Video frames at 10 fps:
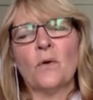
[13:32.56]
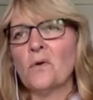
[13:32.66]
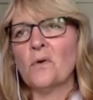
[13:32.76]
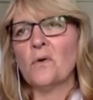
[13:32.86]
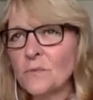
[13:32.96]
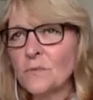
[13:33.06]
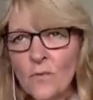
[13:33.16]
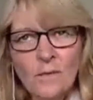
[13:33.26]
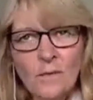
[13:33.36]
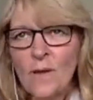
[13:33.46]
All of us
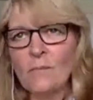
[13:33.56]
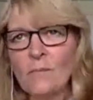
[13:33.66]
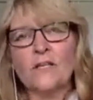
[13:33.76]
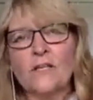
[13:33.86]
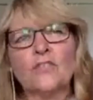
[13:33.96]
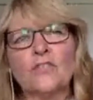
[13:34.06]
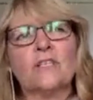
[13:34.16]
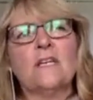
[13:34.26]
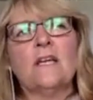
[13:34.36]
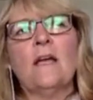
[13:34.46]
were unpublished.
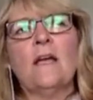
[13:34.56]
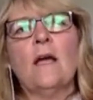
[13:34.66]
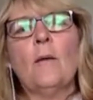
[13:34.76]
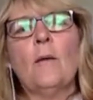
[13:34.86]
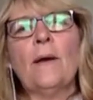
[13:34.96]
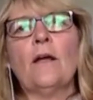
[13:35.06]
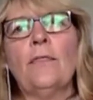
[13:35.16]
But